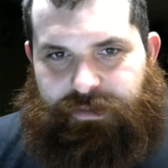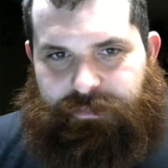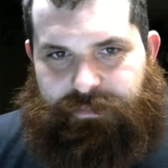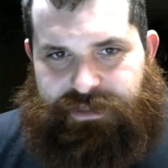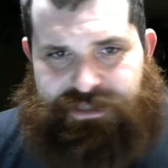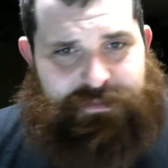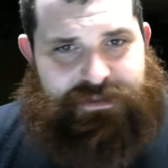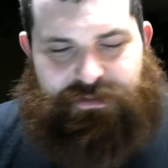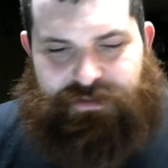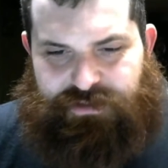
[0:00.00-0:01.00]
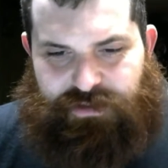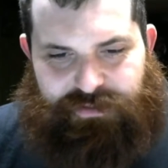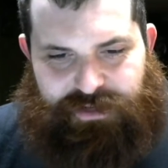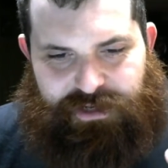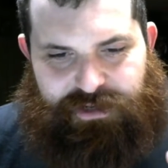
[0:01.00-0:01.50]
This episode was sort of
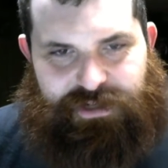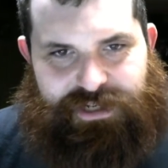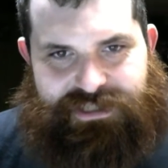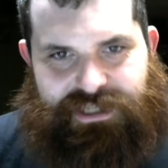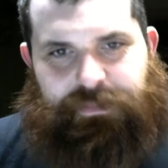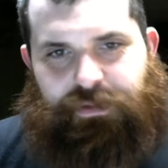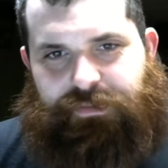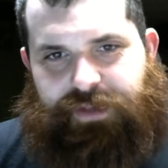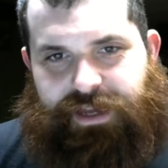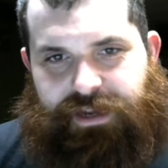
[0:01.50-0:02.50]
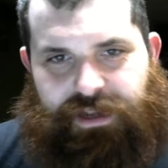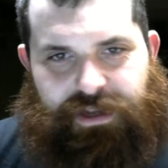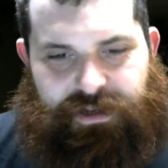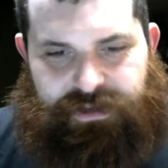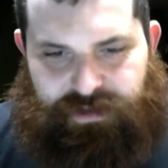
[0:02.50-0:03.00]
like a good example of that.
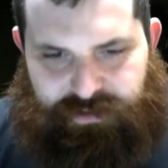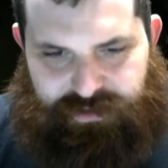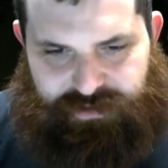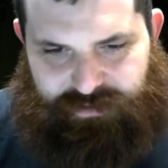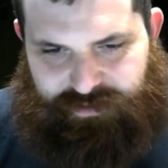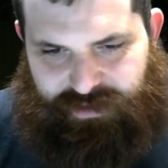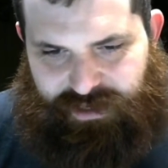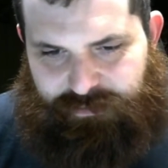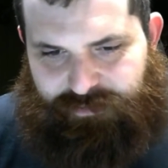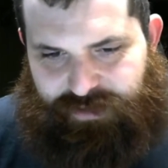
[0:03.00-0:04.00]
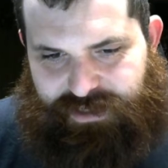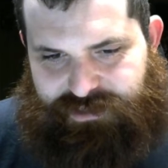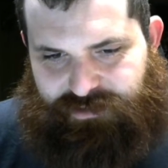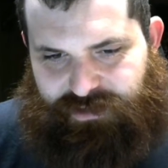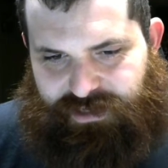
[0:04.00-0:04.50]
Him and
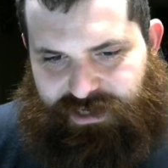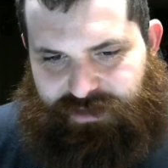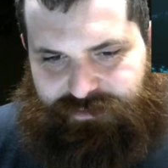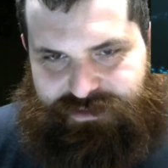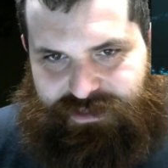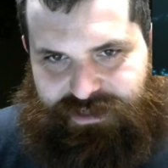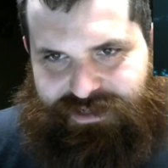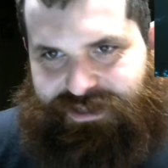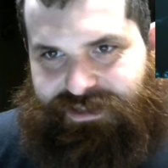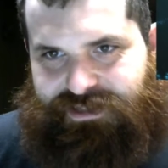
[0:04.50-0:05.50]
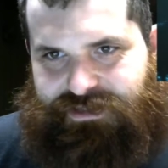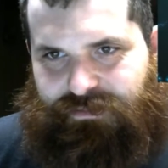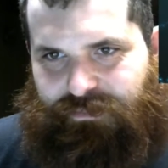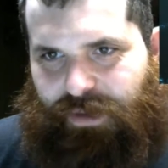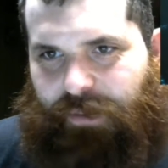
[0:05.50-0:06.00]
Rachel are kind of stuck in this
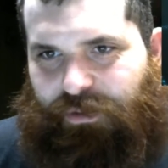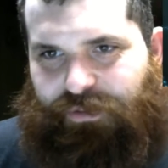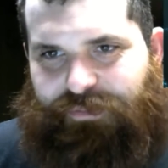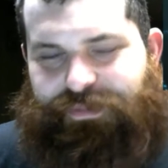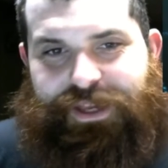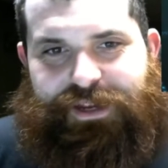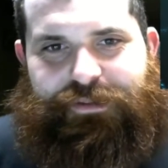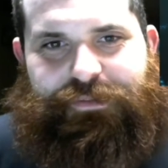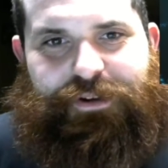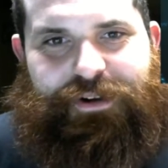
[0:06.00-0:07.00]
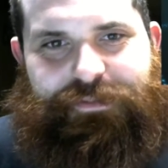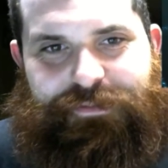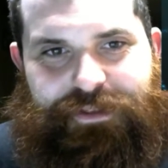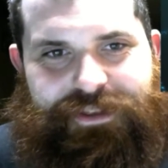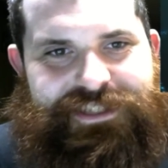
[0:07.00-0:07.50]
bubble thing for
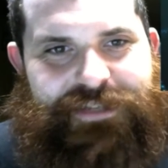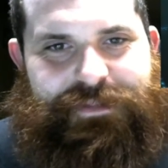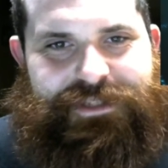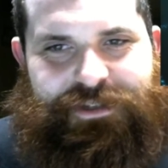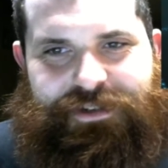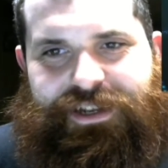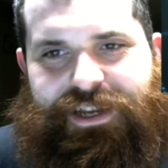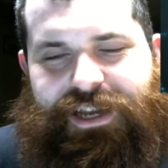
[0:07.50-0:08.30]
this episode.